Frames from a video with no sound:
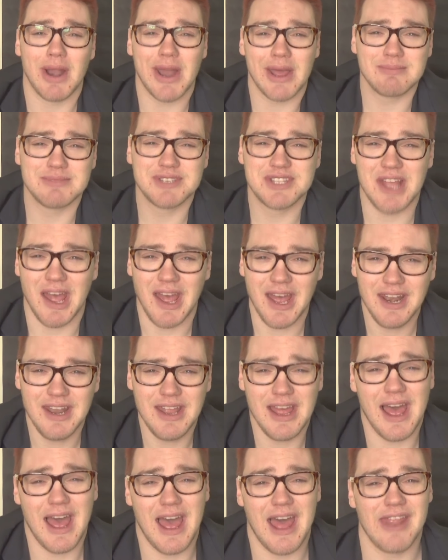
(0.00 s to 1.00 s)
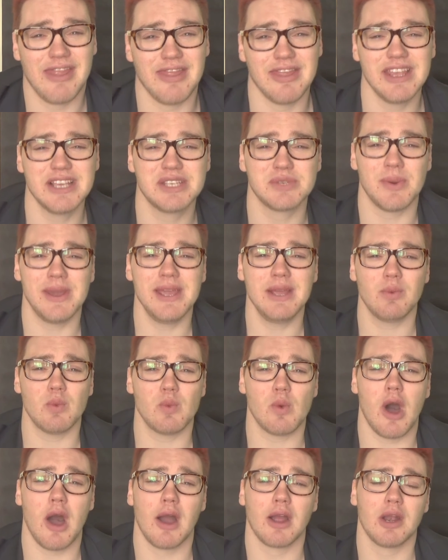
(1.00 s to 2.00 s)
name's Dan, and this week
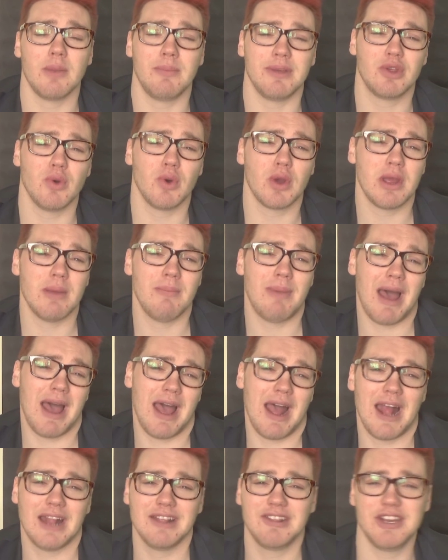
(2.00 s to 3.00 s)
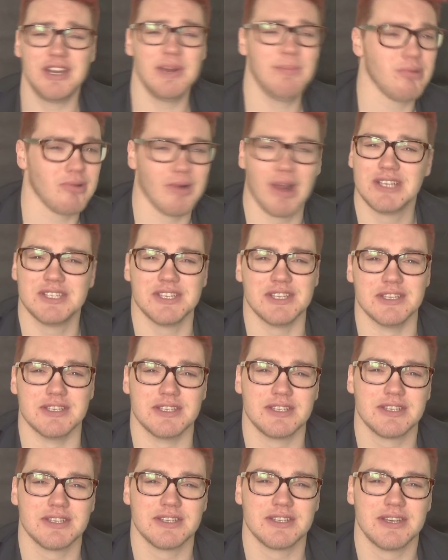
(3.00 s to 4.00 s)
I'm going to be talking about
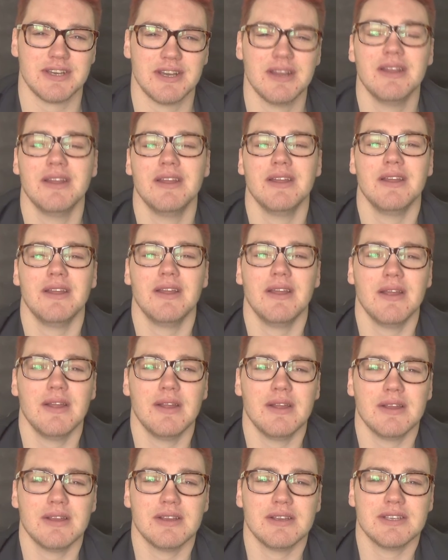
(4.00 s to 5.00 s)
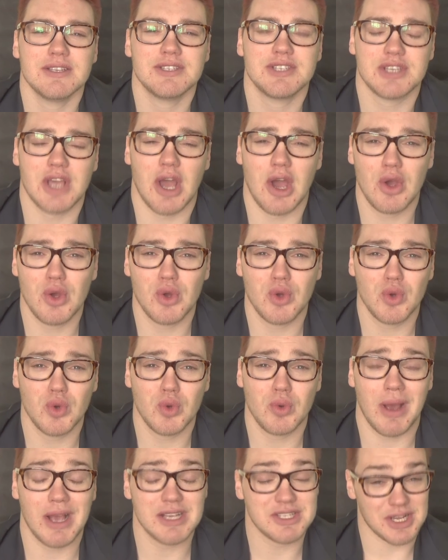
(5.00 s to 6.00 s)
antidepressants.
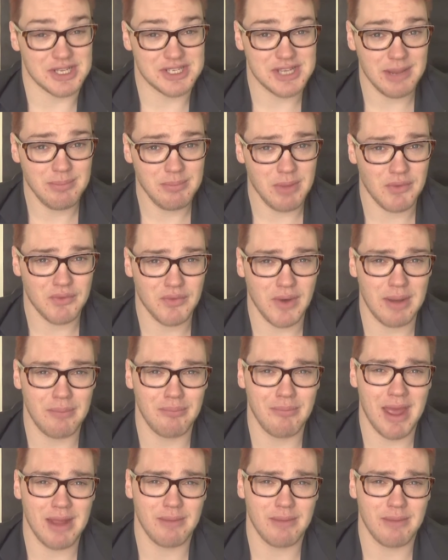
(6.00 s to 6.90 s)
So, as I said, my friend